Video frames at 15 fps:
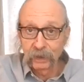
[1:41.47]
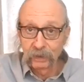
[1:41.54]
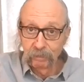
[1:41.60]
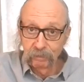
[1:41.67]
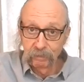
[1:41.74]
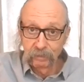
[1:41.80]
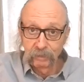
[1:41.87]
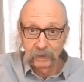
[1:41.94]

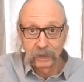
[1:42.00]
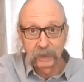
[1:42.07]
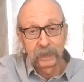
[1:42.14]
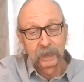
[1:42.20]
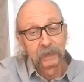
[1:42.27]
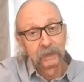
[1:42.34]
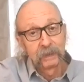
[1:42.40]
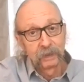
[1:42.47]

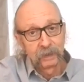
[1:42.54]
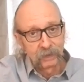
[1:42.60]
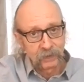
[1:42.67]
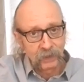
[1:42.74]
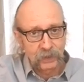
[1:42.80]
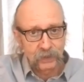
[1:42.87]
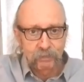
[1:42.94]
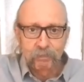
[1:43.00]

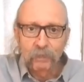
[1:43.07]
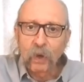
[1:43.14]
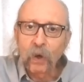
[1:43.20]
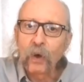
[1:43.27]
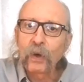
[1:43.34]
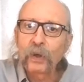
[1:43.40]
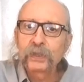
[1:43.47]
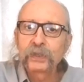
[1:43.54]
There's
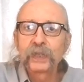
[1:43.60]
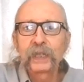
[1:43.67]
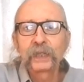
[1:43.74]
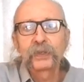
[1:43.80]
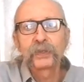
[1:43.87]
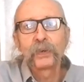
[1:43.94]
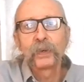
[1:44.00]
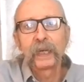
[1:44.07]
all 6
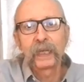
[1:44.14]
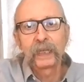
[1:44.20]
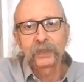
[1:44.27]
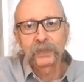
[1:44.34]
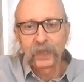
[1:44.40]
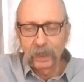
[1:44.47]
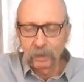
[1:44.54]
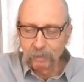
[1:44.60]

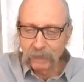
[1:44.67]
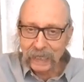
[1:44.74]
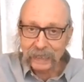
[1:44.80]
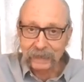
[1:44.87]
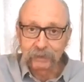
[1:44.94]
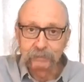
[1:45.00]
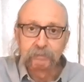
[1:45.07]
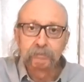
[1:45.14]
strings, but